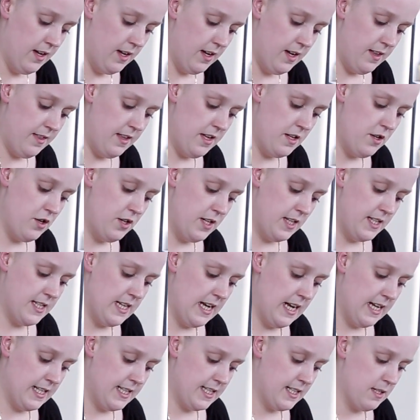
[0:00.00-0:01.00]
and then you need
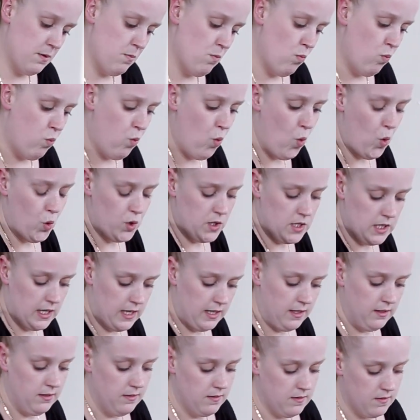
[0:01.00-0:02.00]
to add some
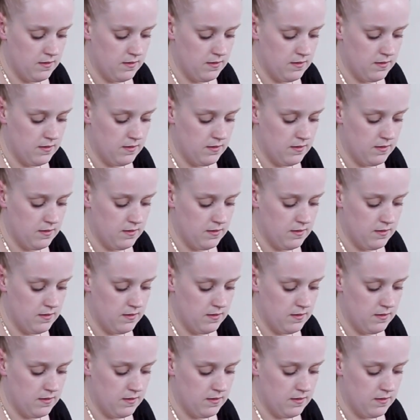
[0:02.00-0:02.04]
water,